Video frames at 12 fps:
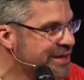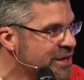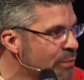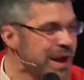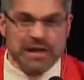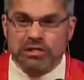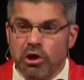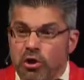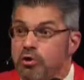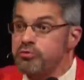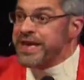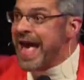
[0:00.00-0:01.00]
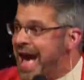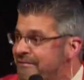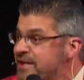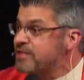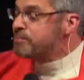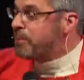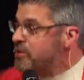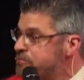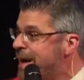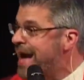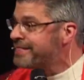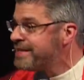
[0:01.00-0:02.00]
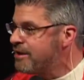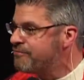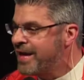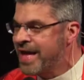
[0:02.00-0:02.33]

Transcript: We lose heaven's perspective